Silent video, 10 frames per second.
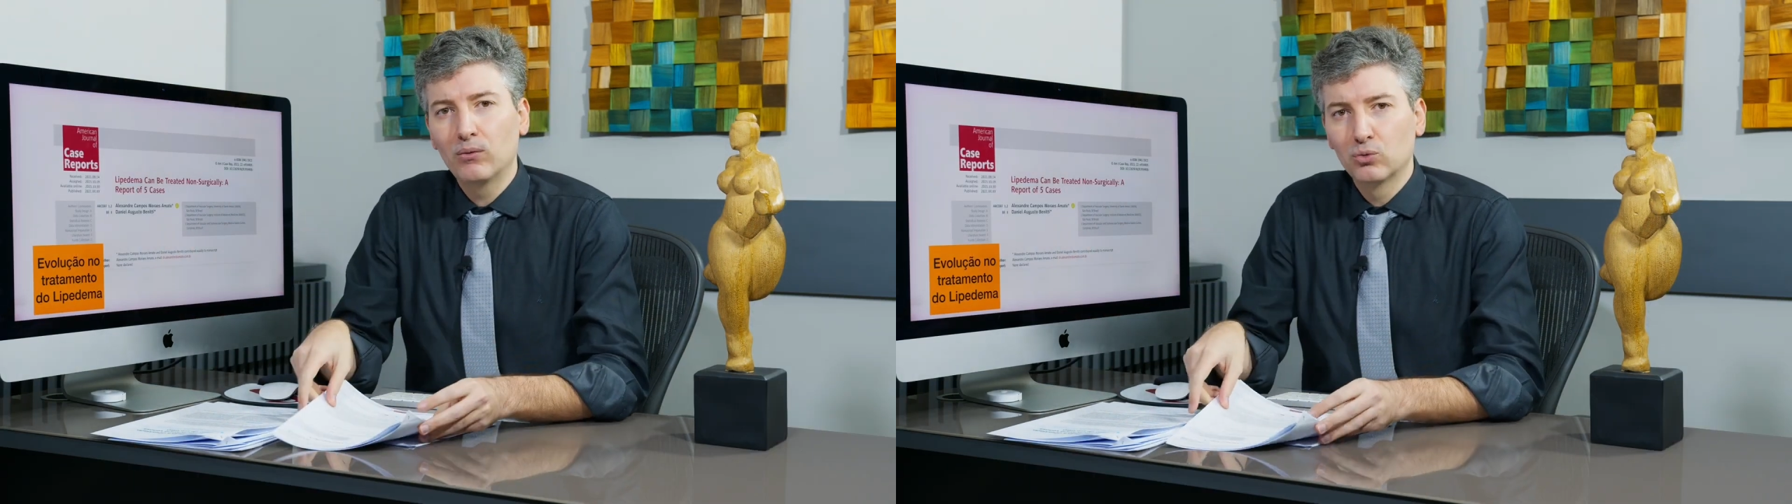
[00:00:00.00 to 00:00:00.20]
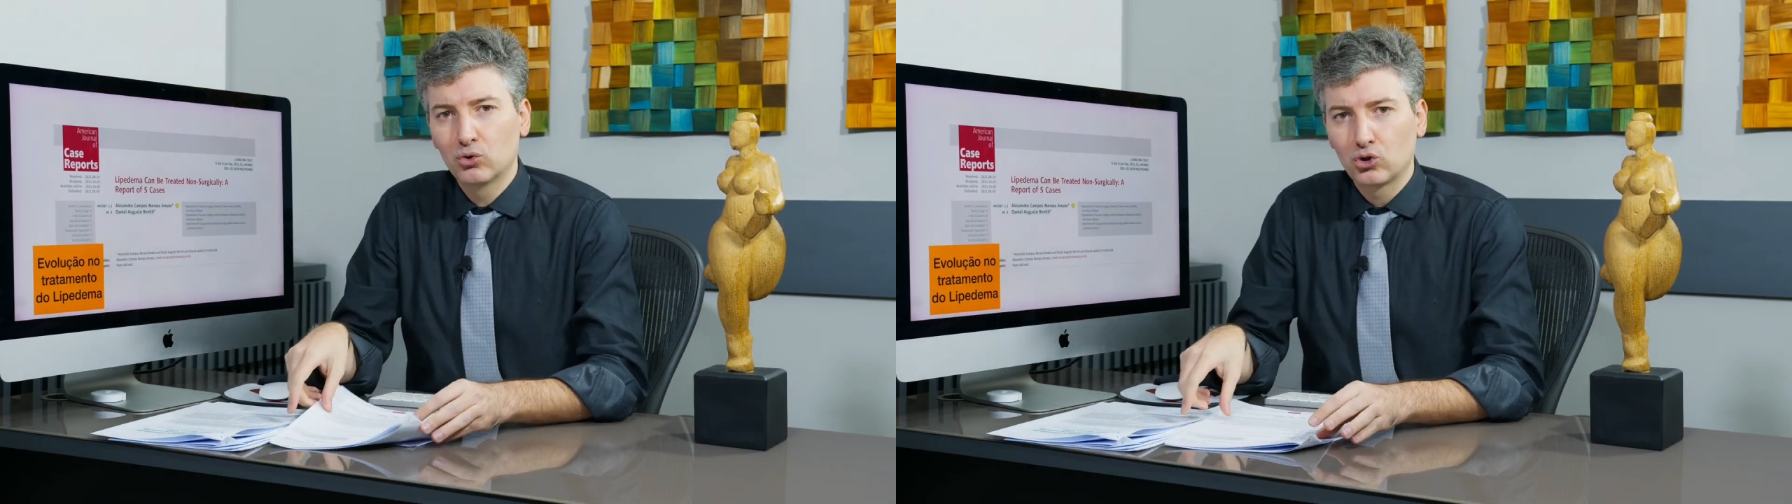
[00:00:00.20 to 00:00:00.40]

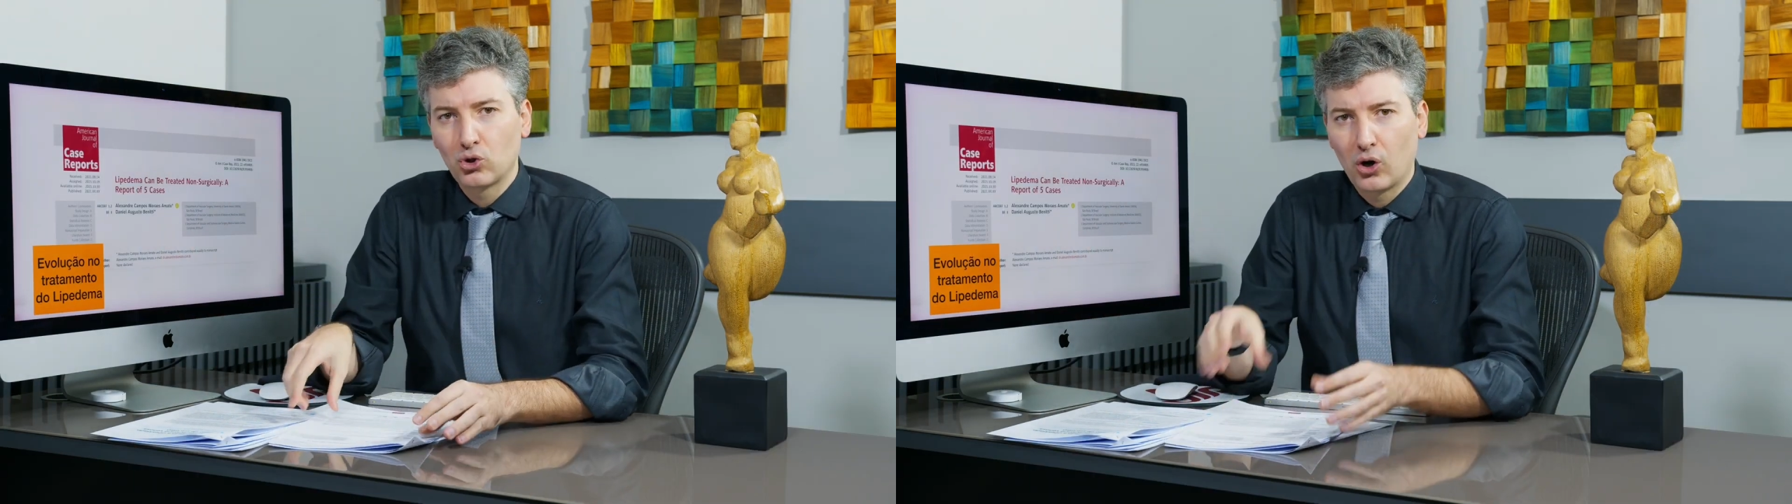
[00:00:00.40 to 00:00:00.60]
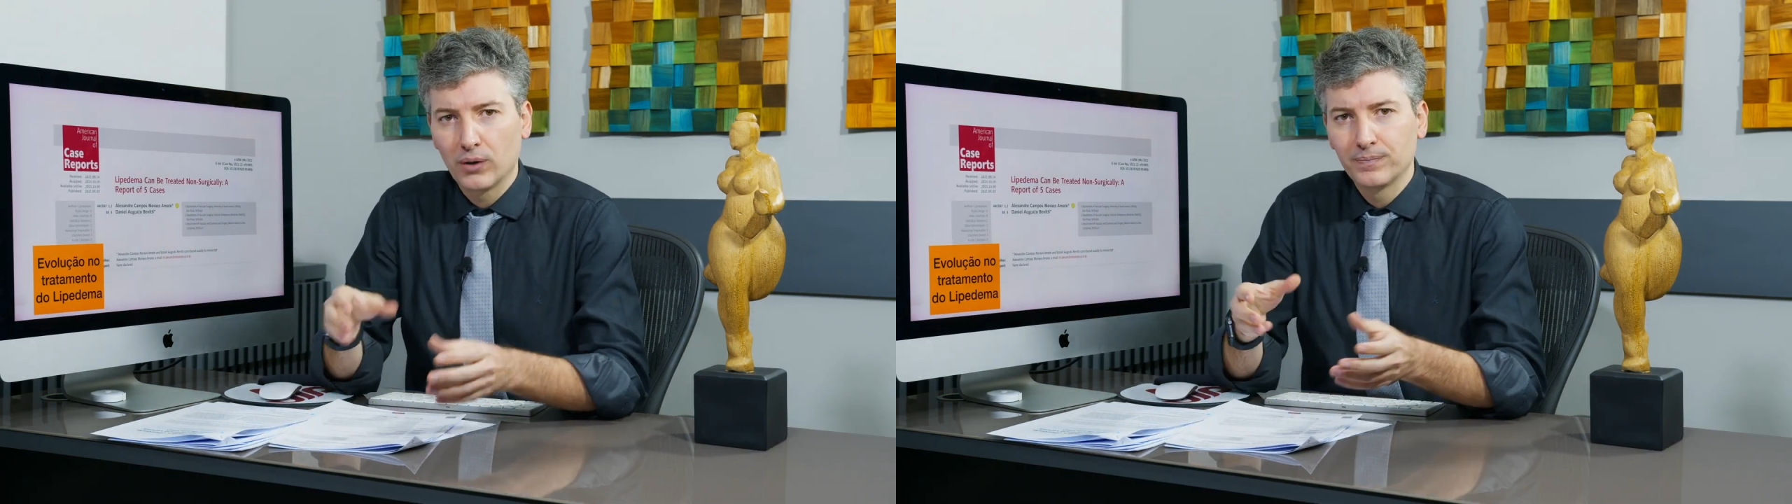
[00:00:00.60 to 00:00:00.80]

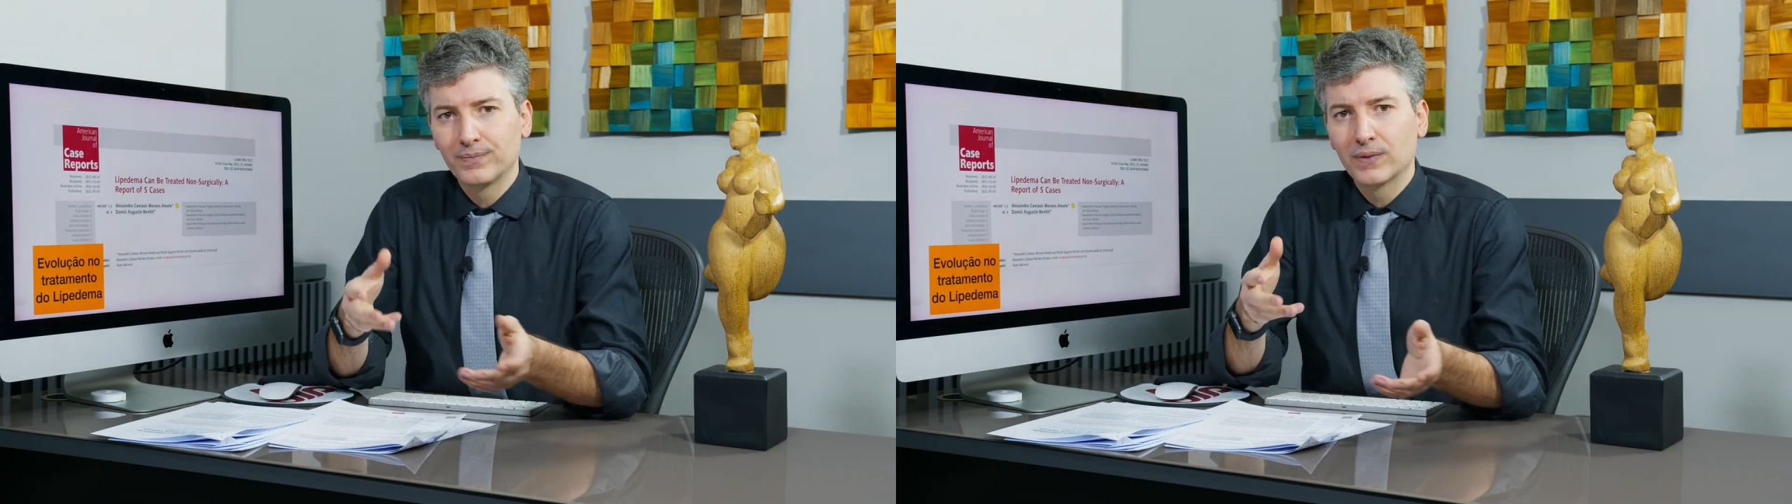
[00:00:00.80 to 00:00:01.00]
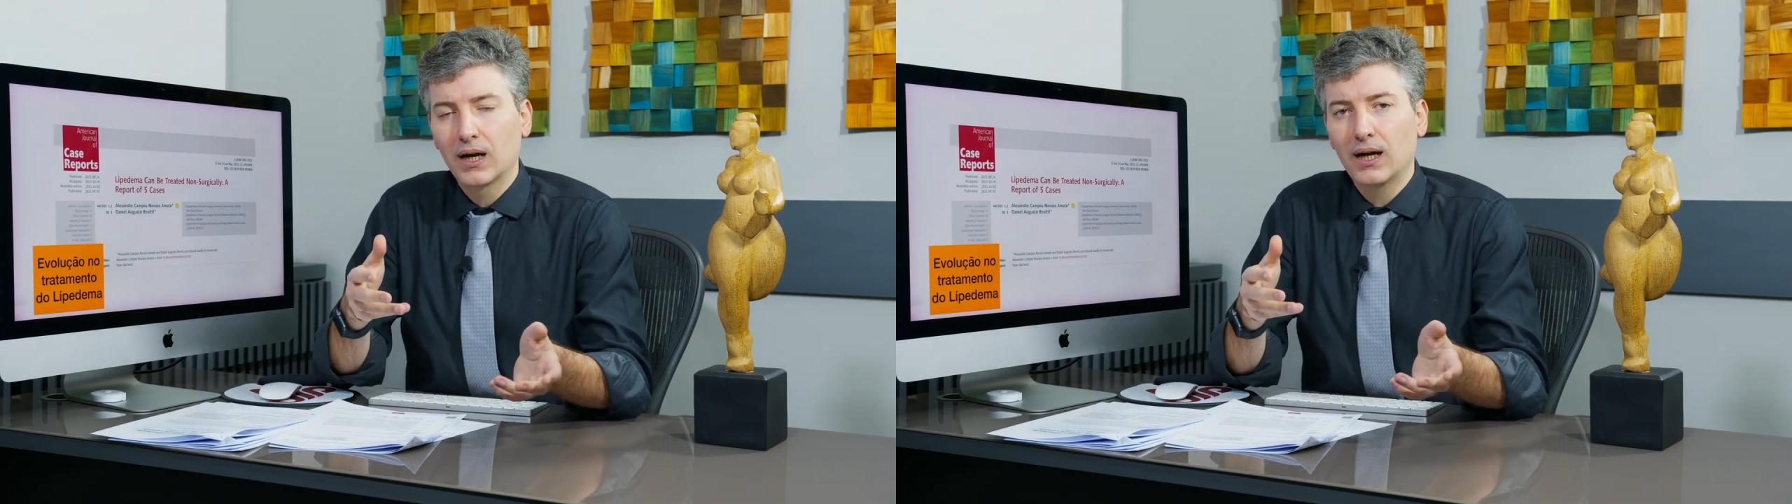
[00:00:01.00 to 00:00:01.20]
lipedema is
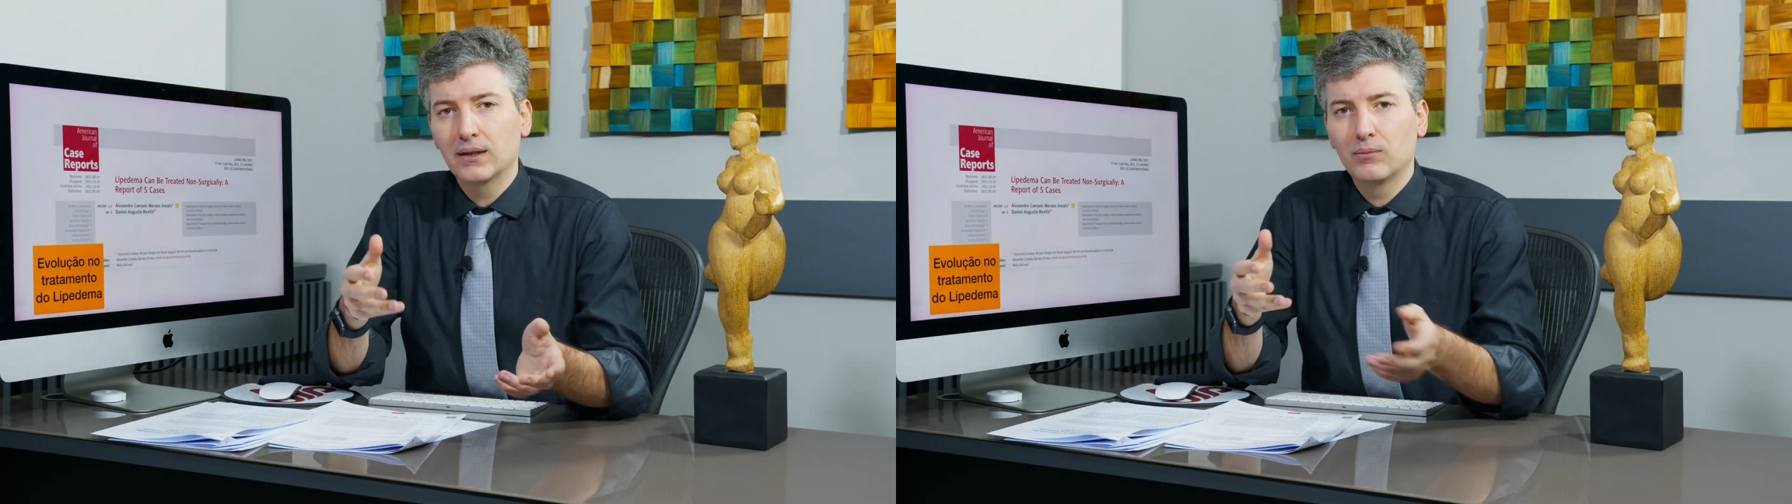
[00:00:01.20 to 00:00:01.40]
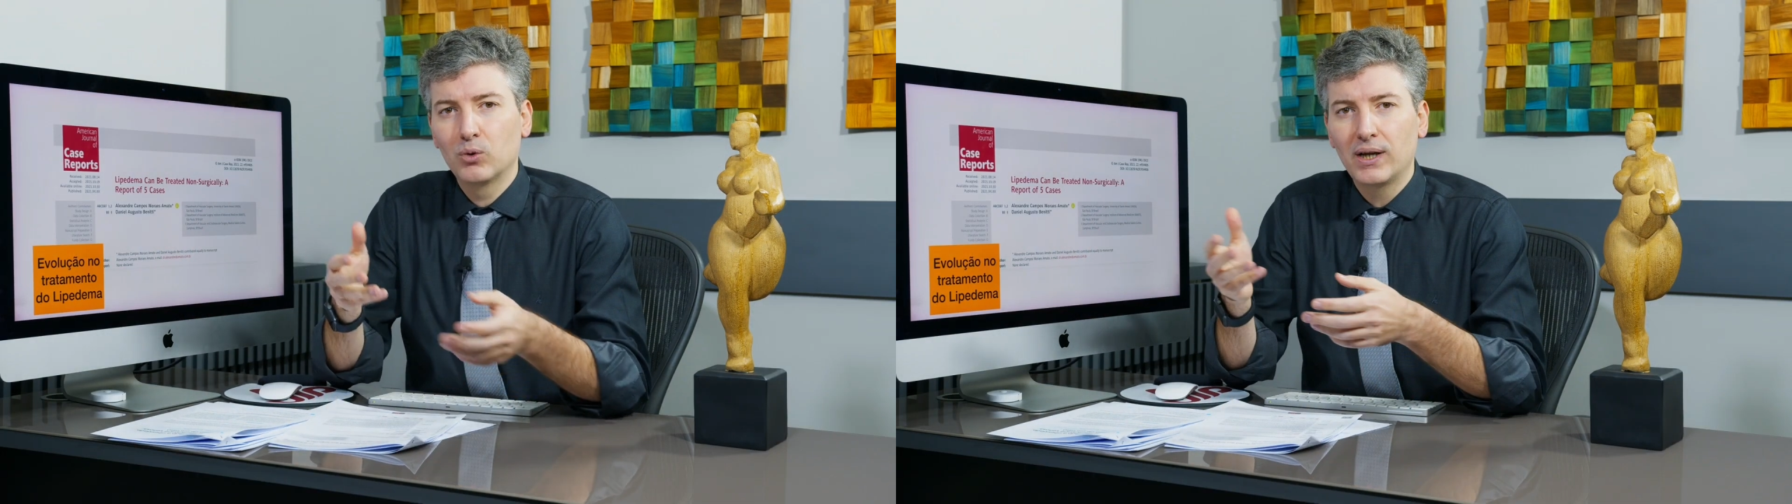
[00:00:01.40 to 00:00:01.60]
not just
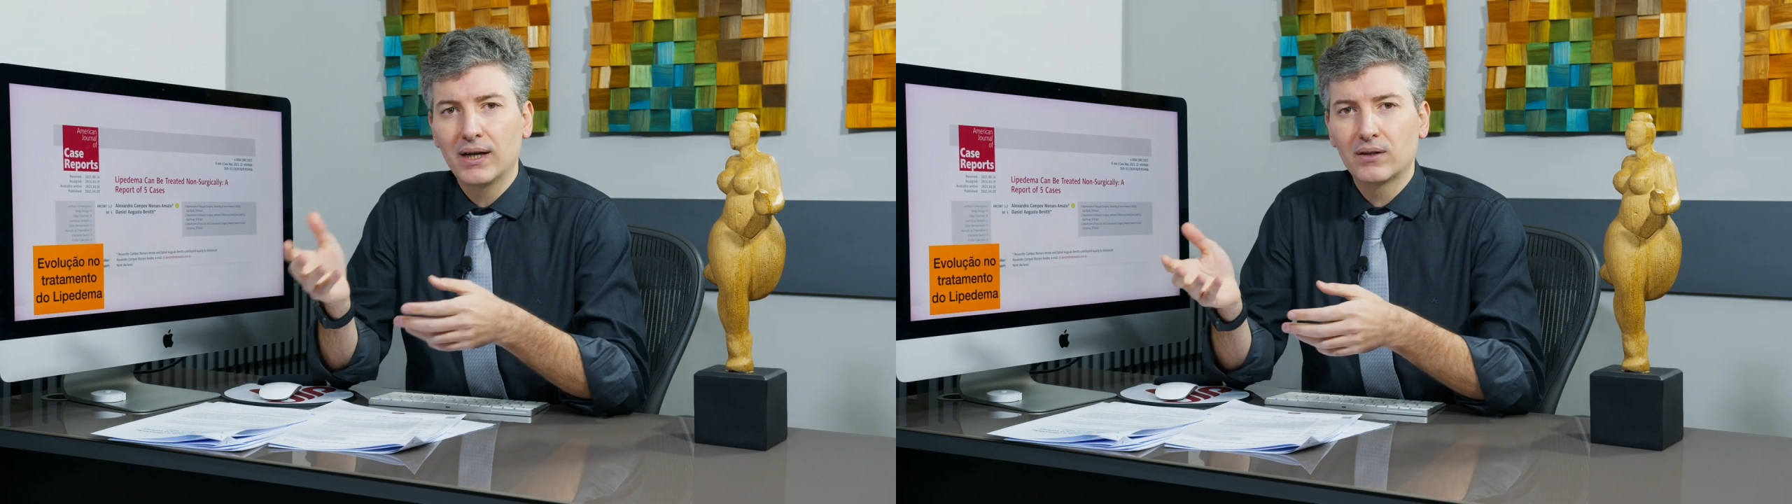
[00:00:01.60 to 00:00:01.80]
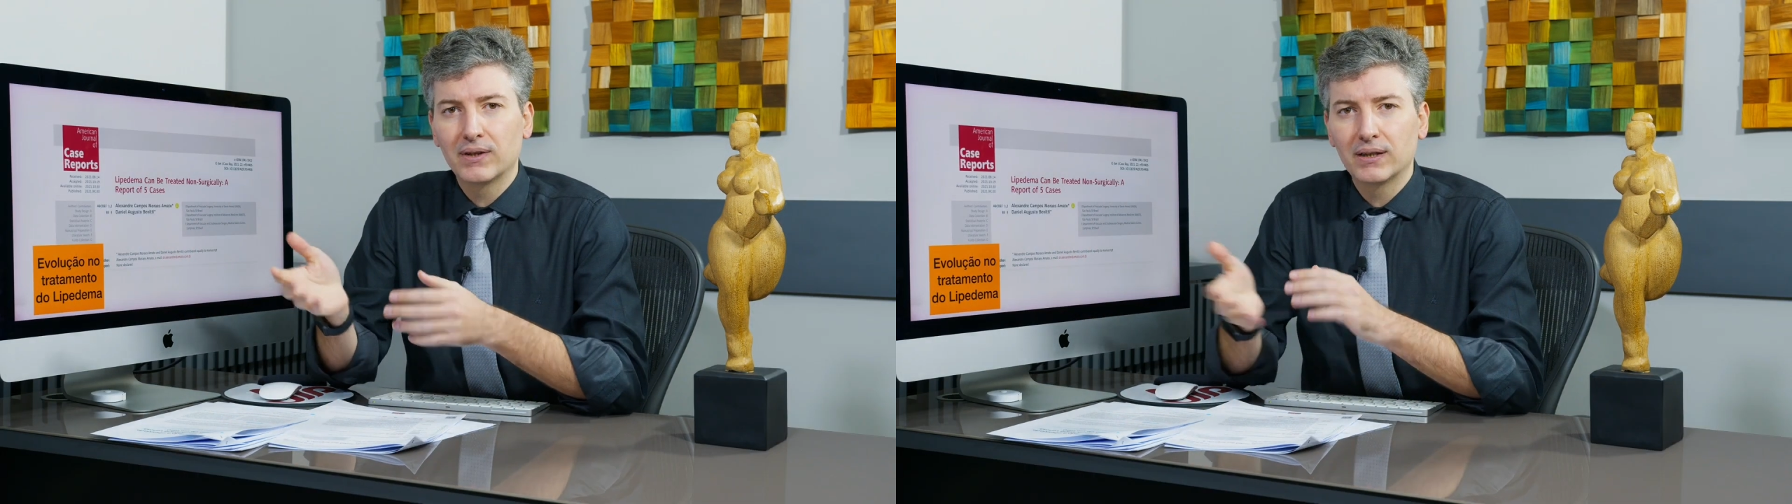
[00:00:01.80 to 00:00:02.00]
one.